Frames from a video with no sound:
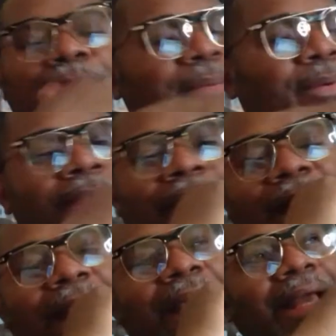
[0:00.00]
the people.
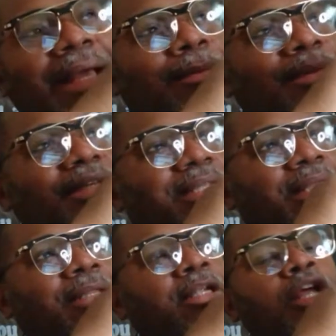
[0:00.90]
I, I let me say like,
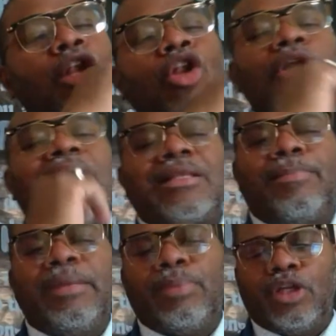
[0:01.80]
look at the
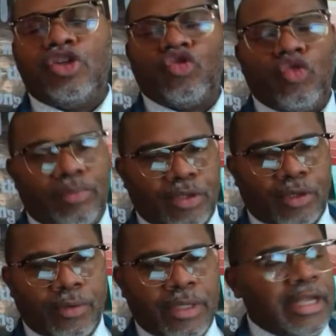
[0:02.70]
people in
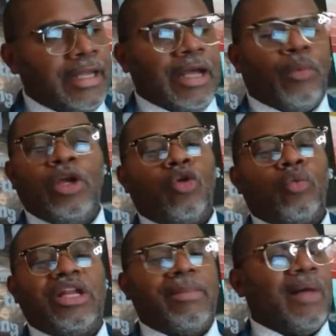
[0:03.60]
scripture that we don't
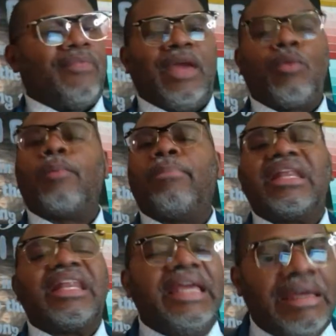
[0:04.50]
read about. They were
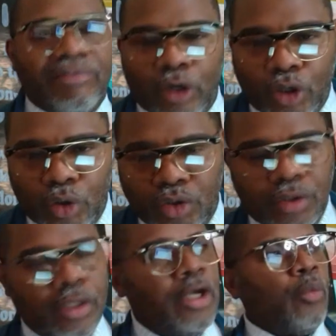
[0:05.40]
believers.
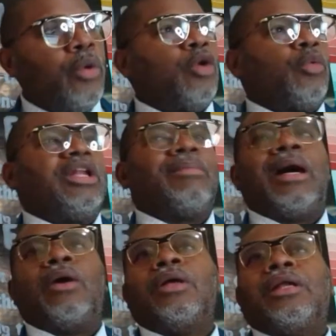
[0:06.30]
We don't read
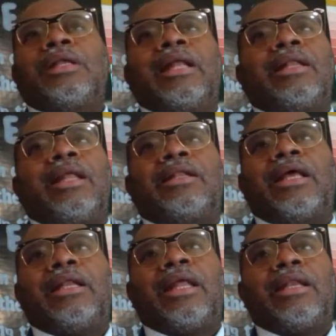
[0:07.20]
about that, that,
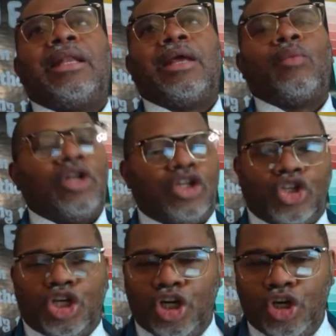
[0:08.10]
that, that they went to
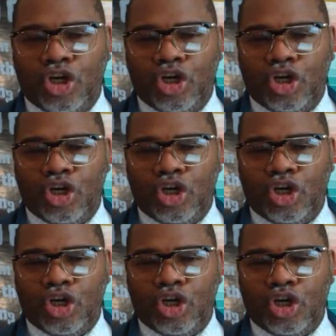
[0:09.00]
church
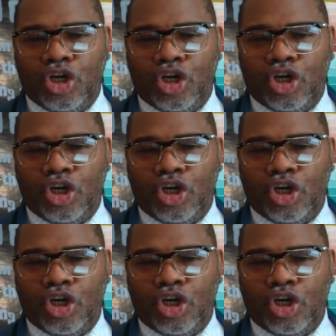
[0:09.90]
Sunday